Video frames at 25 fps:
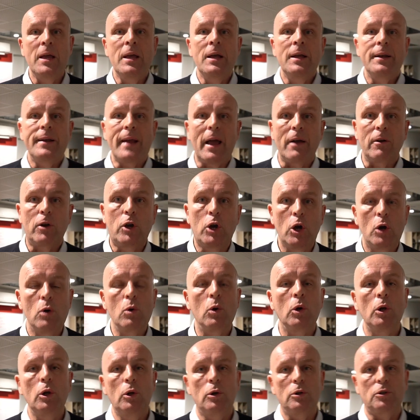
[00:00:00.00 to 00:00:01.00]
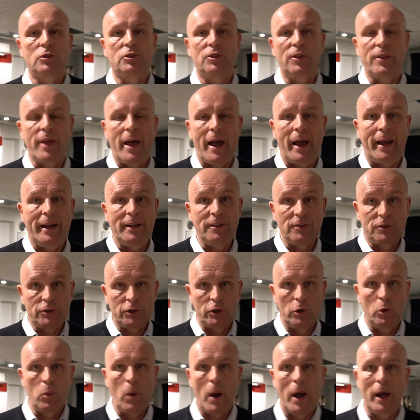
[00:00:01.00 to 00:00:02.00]
Now, Google looks at that in
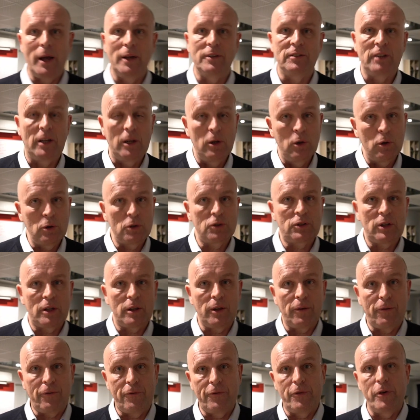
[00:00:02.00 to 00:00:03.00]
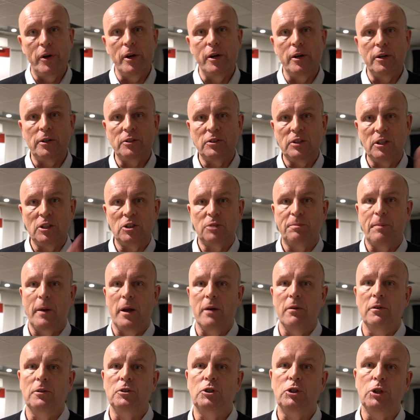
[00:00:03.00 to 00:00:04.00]
2 ways. It looks at the first
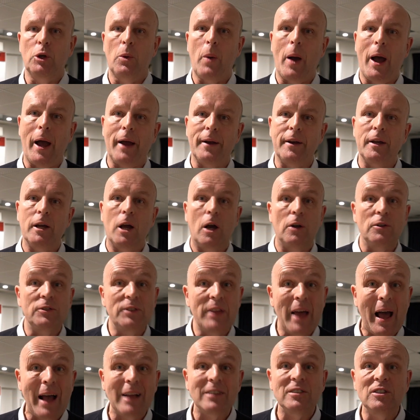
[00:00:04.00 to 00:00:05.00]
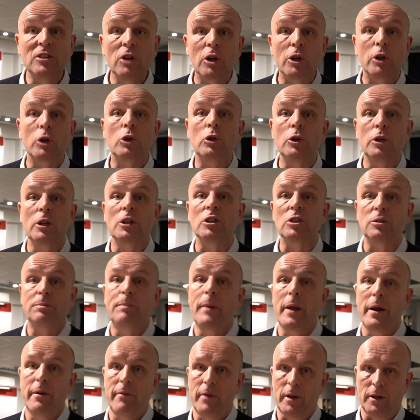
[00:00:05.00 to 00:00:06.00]
experience you had and goes, that's not a good
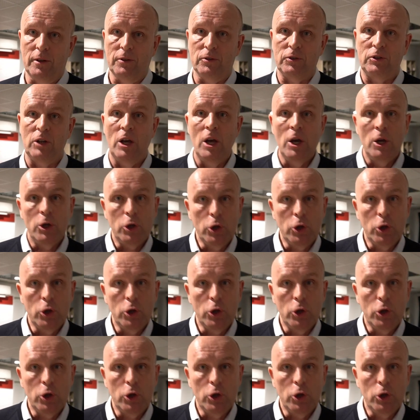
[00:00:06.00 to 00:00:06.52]
experience.